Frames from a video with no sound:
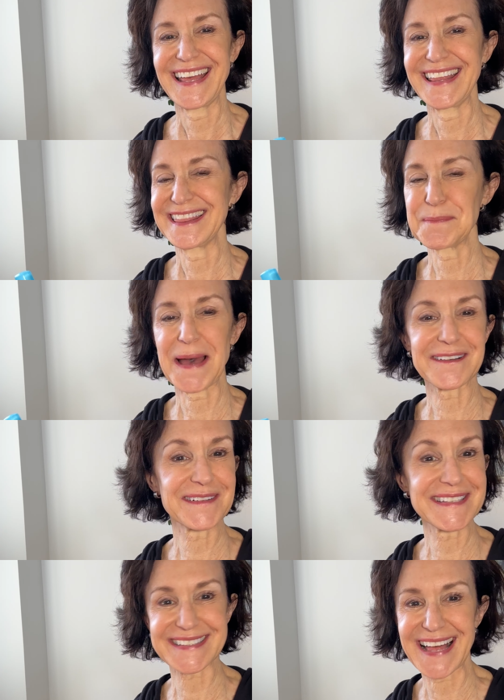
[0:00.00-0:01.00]
The
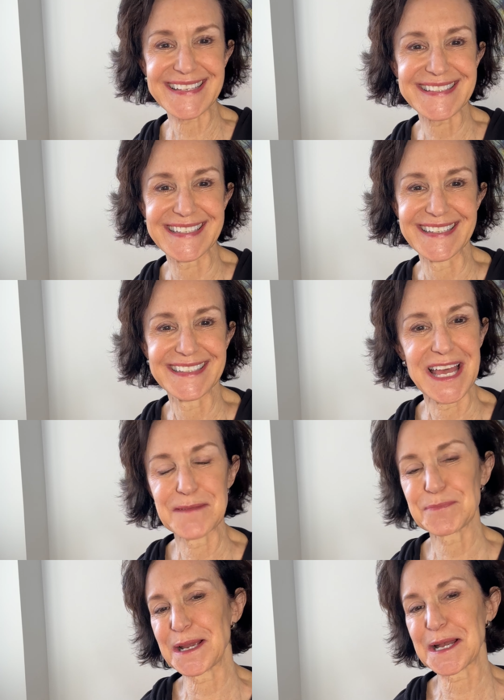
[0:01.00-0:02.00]
batteries lasted,
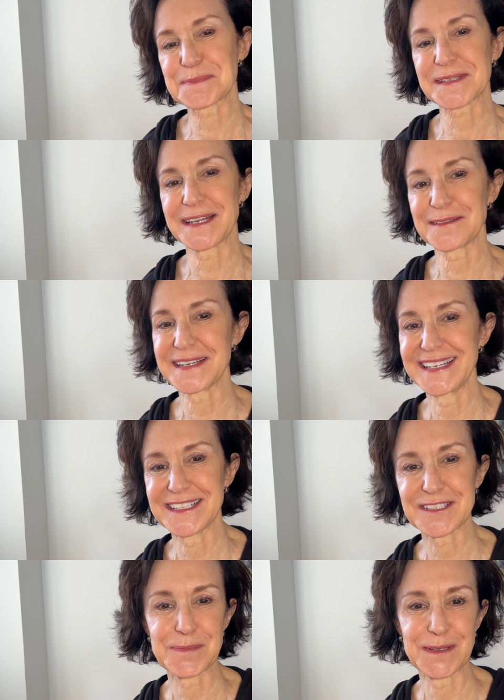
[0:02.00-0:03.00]
and perhaps I don't need
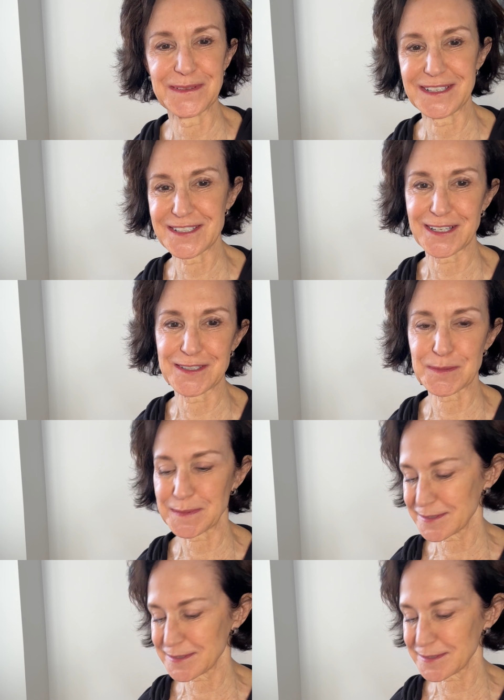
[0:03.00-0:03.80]
it to be rechargeable.